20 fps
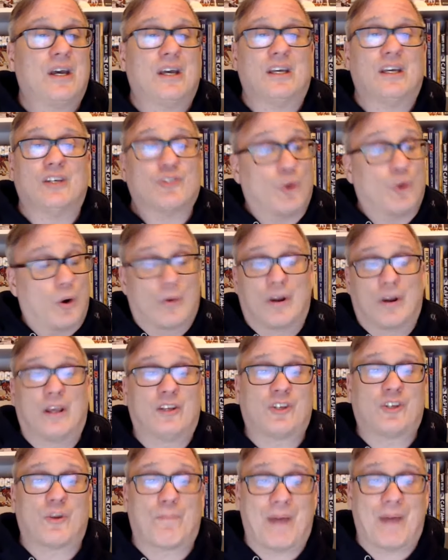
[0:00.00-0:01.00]
he's already
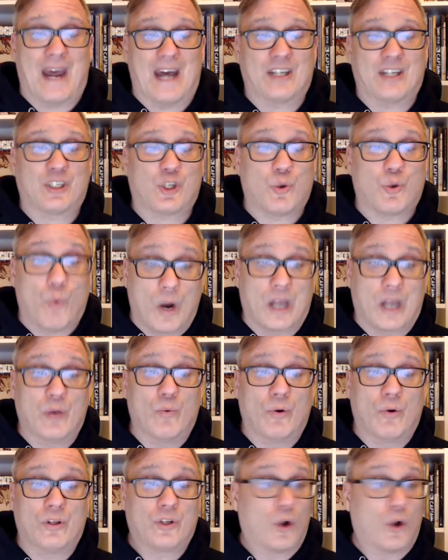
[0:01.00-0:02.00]
surpassed 20
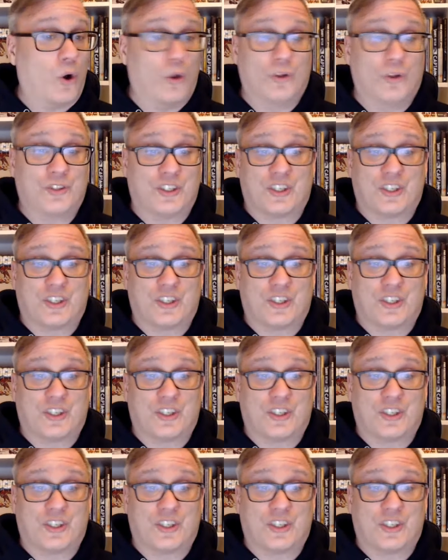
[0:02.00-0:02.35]
goals.